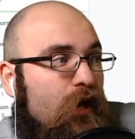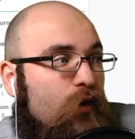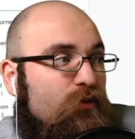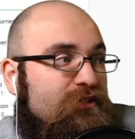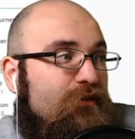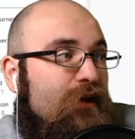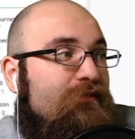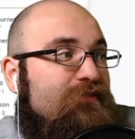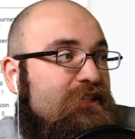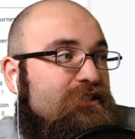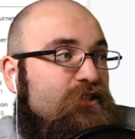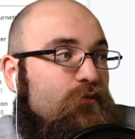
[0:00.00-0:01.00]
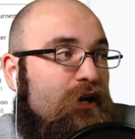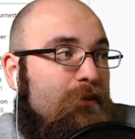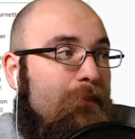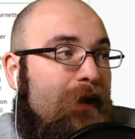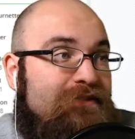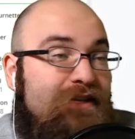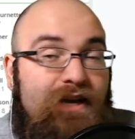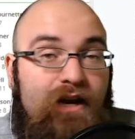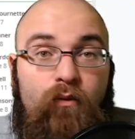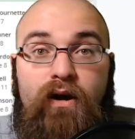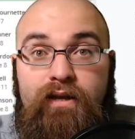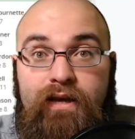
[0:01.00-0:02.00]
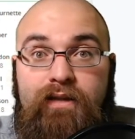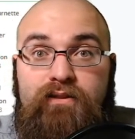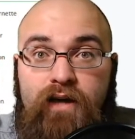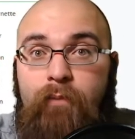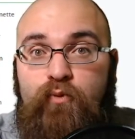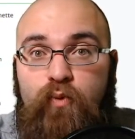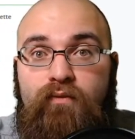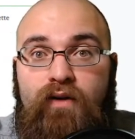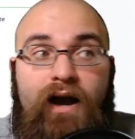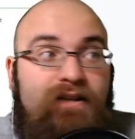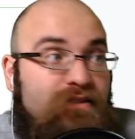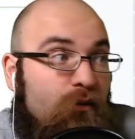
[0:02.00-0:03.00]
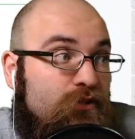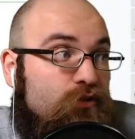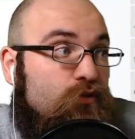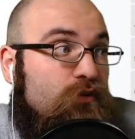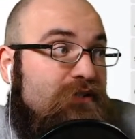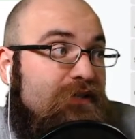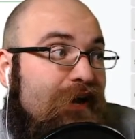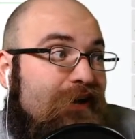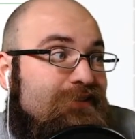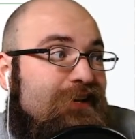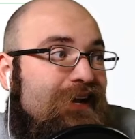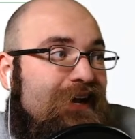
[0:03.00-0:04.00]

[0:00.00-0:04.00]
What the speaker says: We still have decent running backs. Again, I want to get top 12 guys. I want two of these guys.